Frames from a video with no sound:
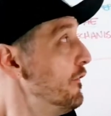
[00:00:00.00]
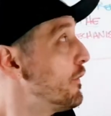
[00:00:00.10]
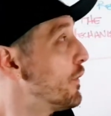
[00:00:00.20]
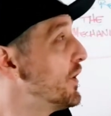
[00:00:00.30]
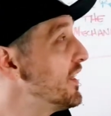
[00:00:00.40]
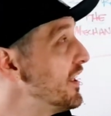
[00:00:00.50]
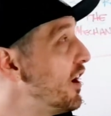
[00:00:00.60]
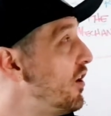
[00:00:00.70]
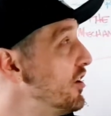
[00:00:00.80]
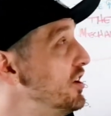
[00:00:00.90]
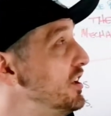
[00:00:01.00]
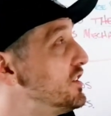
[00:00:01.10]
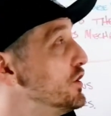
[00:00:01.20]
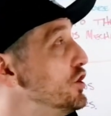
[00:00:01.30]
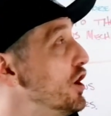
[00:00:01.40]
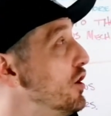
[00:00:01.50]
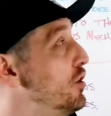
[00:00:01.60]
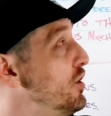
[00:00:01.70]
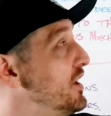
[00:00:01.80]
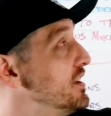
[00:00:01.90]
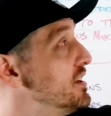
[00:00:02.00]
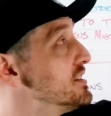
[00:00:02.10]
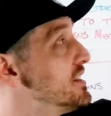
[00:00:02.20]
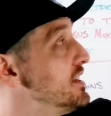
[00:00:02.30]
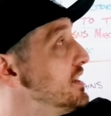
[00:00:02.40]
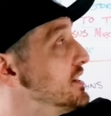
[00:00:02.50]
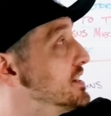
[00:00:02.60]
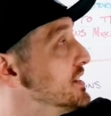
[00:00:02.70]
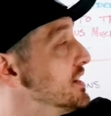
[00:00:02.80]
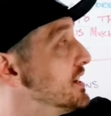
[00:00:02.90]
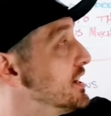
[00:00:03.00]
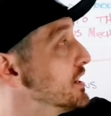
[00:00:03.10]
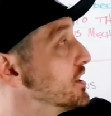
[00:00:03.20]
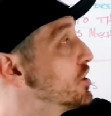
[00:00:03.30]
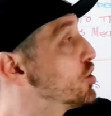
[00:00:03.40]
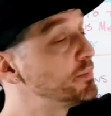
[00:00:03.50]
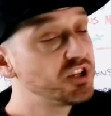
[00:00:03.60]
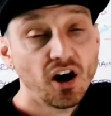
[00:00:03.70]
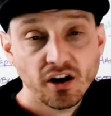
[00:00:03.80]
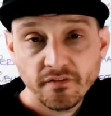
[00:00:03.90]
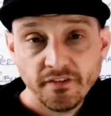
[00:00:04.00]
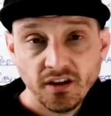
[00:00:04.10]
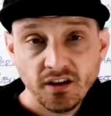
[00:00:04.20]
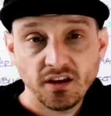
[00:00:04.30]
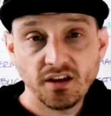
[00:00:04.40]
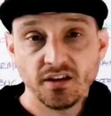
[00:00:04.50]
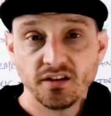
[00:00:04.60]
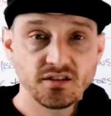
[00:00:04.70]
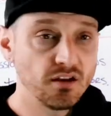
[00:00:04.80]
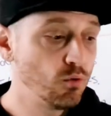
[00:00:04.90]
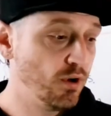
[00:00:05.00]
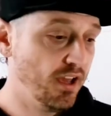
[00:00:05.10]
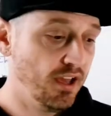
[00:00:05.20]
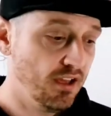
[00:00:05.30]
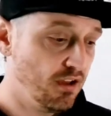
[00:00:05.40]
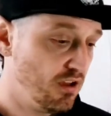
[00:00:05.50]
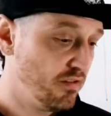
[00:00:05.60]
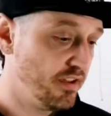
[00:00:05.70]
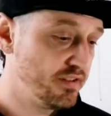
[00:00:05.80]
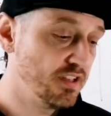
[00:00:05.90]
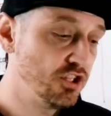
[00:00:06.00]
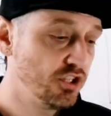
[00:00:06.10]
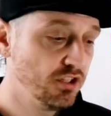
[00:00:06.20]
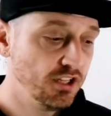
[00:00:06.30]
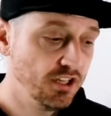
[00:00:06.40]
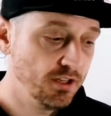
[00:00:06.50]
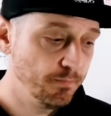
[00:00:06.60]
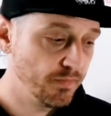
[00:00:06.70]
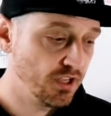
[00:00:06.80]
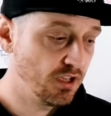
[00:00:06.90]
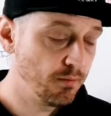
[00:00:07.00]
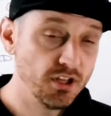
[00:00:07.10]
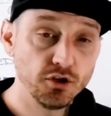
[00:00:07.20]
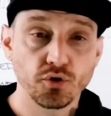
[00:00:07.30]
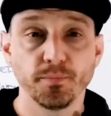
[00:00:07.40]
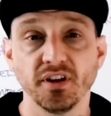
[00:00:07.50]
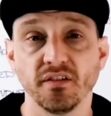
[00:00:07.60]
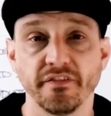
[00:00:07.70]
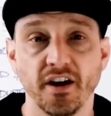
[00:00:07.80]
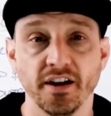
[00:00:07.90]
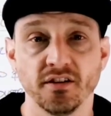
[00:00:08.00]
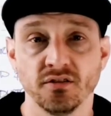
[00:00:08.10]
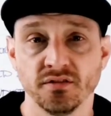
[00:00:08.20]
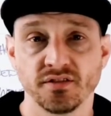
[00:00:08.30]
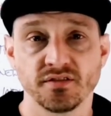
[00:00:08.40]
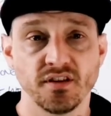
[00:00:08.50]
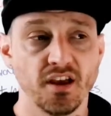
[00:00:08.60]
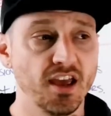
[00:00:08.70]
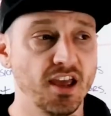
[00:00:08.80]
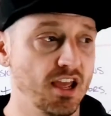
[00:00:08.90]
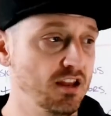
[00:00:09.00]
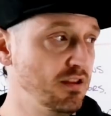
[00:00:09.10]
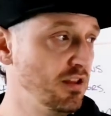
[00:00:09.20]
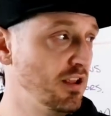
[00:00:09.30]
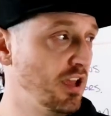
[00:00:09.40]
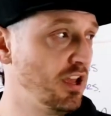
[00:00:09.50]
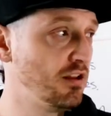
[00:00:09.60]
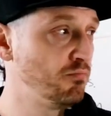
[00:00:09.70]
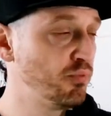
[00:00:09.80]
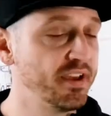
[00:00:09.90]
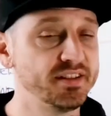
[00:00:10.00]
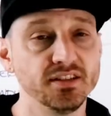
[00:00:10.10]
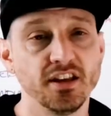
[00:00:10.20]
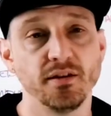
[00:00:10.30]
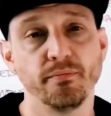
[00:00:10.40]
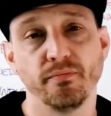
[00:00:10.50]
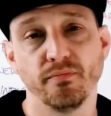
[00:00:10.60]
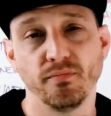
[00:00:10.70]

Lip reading: really, all you need to know is that cryptography is a way of essentially encrypting files and placing them,